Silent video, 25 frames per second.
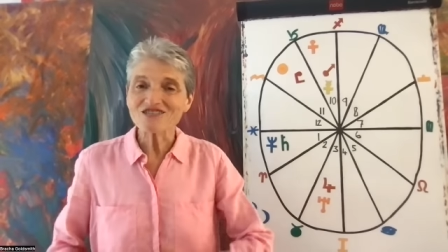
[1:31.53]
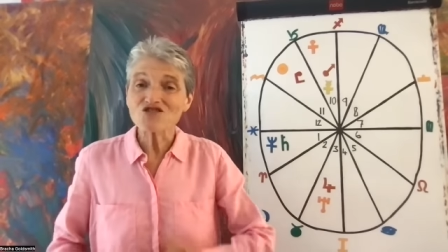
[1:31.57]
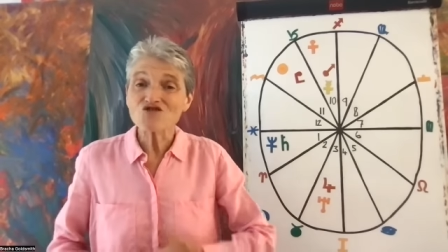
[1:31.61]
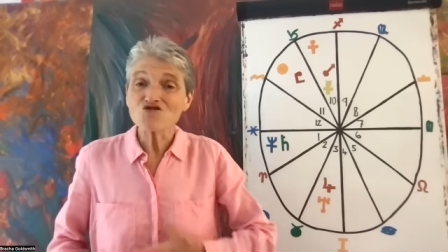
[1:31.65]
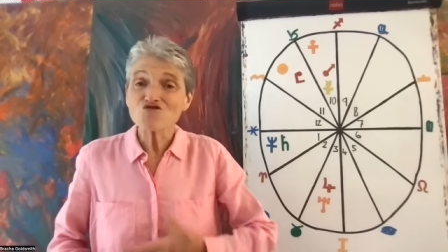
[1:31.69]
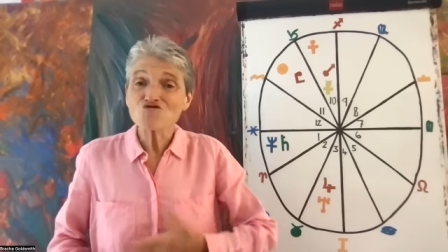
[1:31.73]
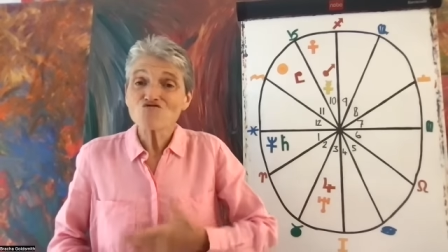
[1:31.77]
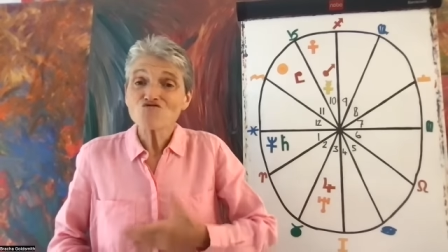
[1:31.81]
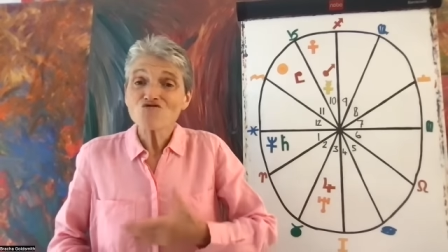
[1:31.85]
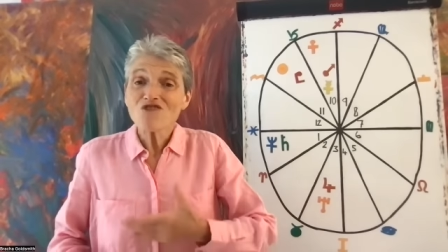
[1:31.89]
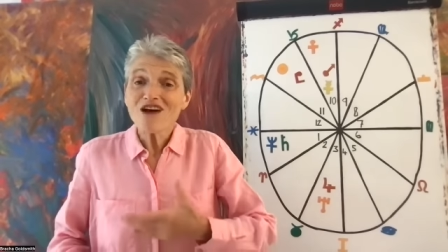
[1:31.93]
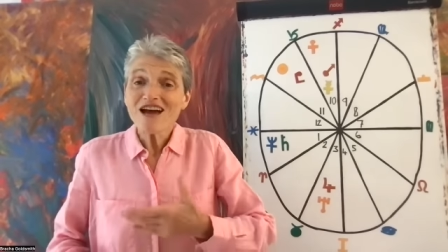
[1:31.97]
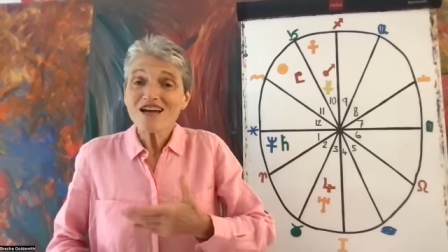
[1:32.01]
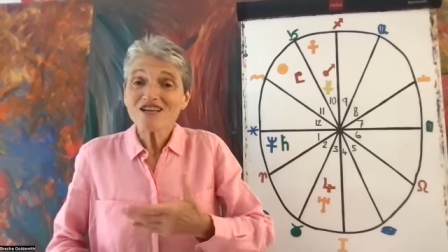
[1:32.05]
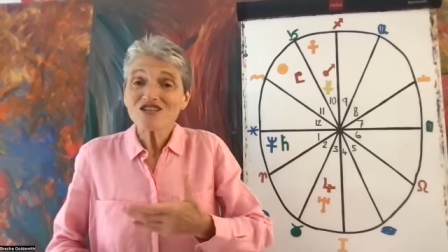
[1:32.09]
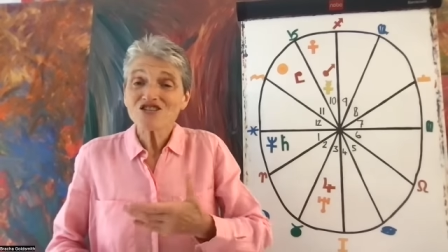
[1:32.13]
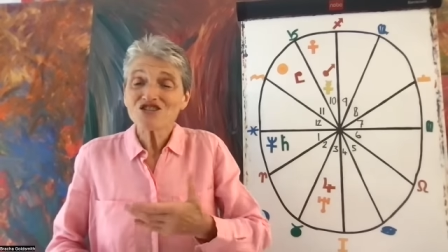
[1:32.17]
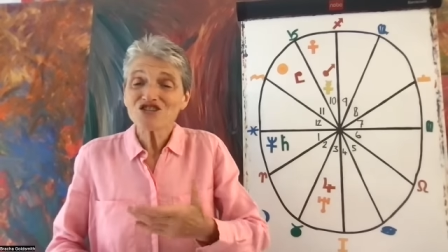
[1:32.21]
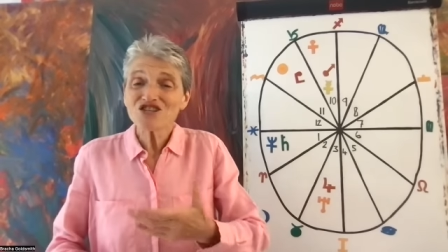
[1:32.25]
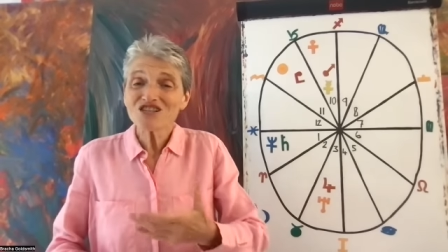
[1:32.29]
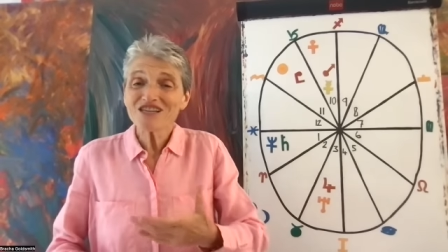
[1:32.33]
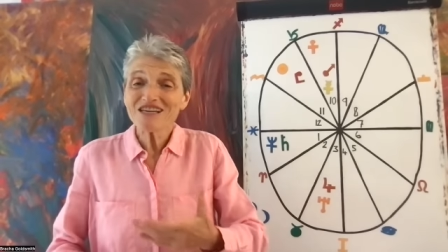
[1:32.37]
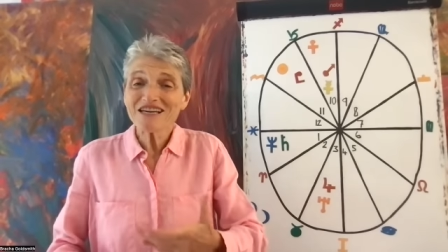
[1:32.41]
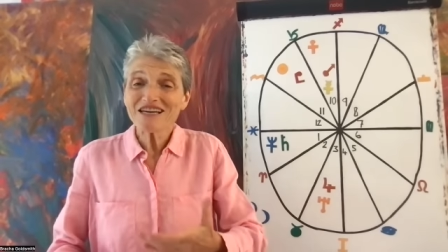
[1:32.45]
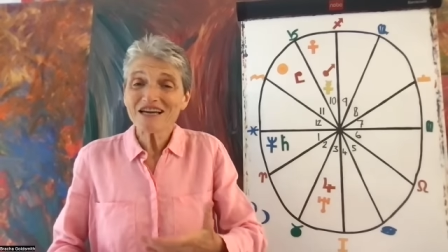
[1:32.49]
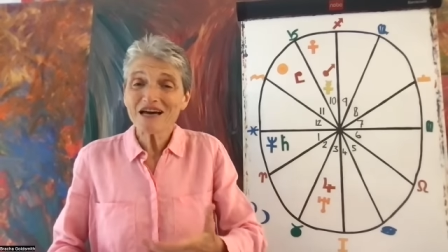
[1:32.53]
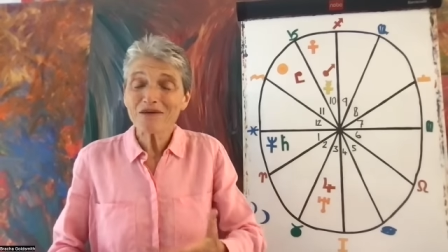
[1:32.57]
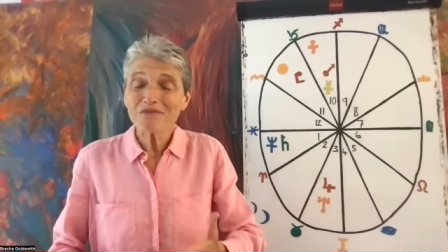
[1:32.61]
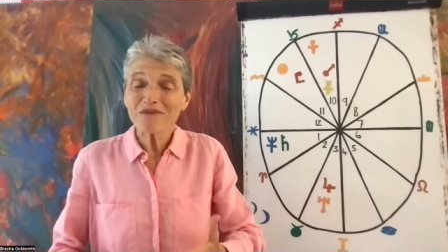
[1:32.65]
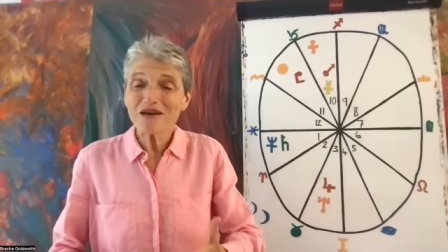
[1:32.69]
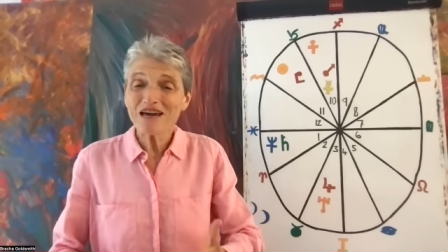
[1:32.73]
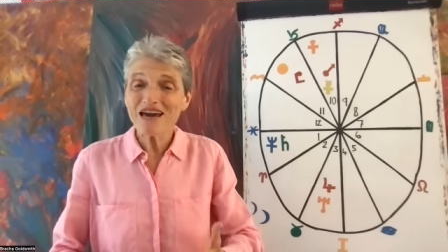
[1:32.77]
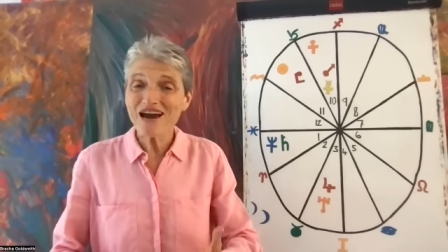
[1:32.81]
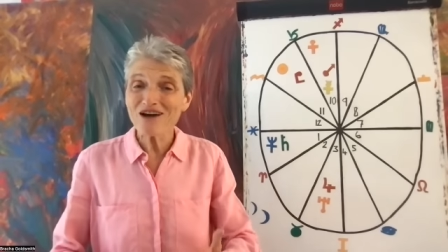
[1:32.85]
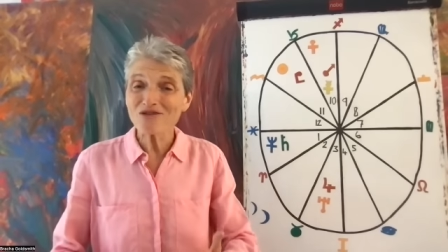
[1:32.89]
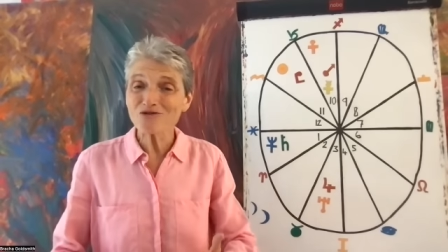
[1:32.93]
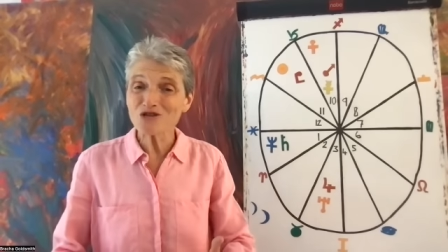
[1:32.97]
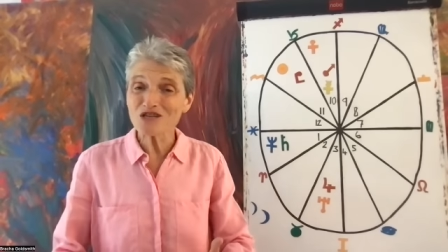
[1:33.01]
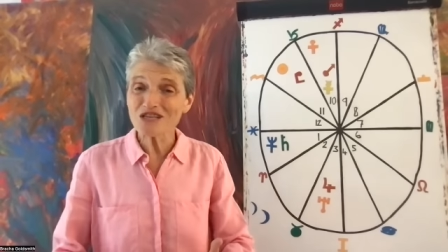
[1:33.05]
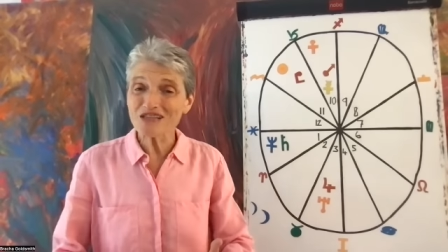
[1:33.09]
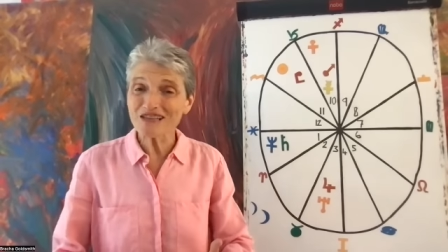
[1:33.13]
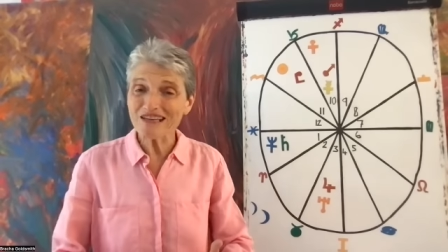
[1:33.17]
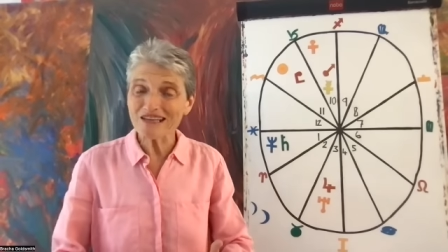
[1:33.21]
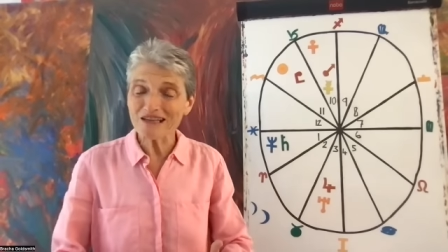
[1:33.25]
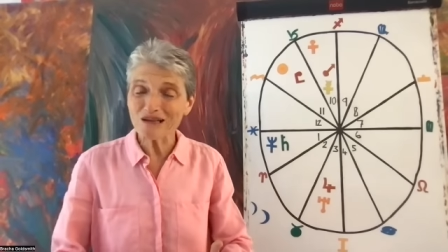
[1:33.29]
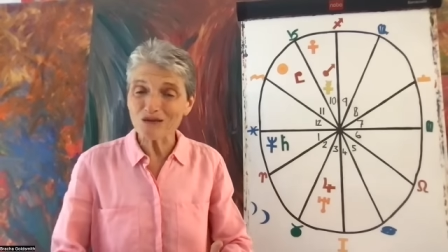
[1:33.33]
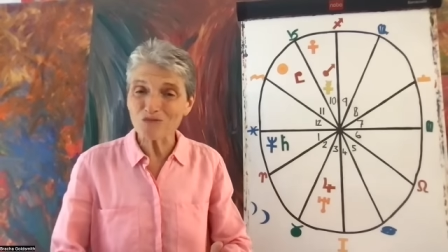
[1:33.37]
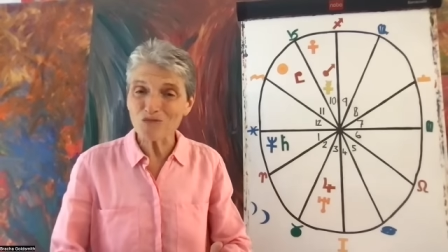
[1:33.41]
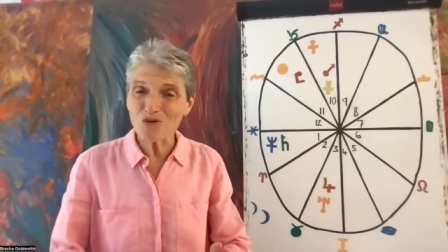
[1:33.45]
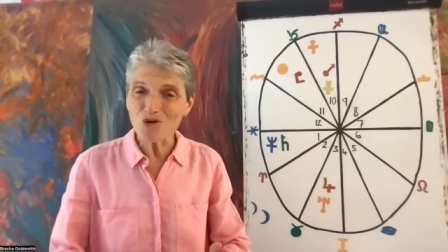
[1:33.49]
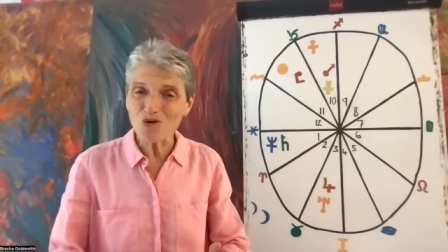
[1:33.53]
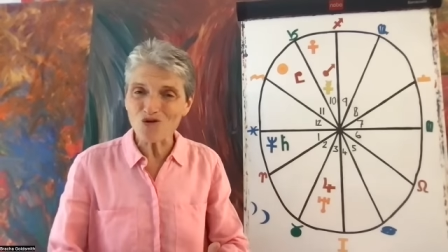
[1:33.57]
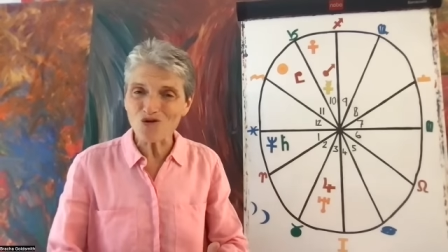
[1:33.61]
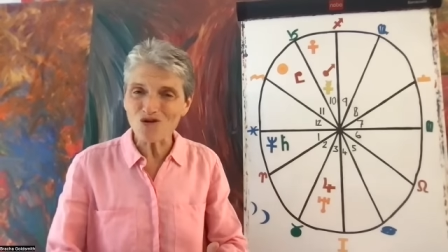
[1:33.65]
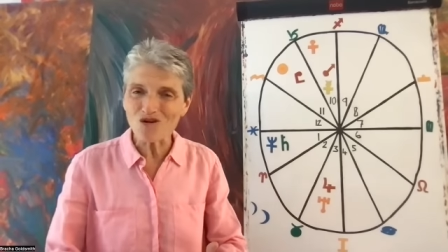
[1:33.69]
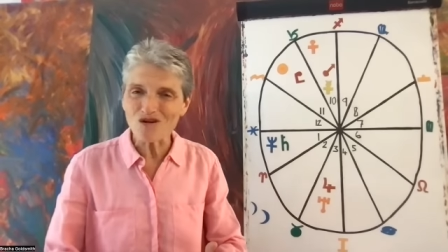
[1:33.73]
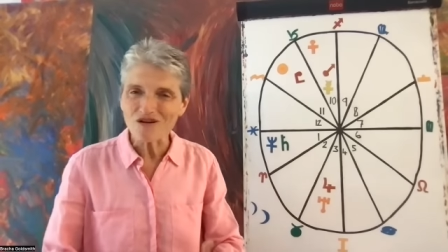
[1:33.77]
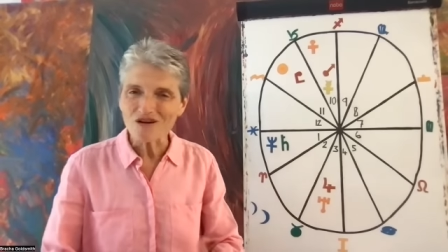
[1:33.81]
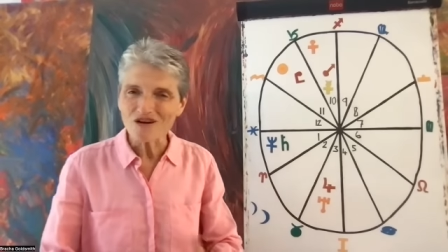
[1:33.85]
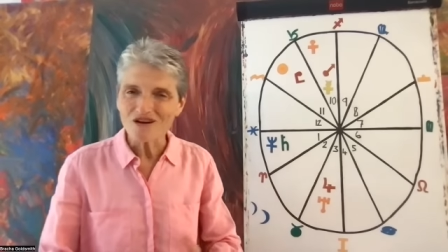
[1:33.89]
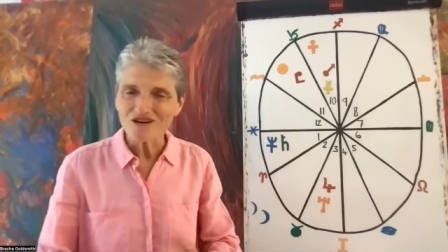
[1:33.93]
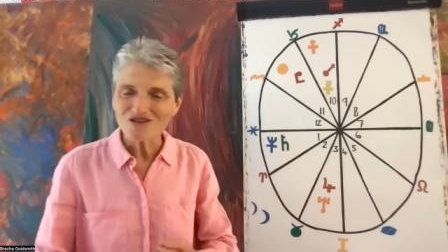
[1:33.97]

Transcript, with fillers: gradually coming out a little more.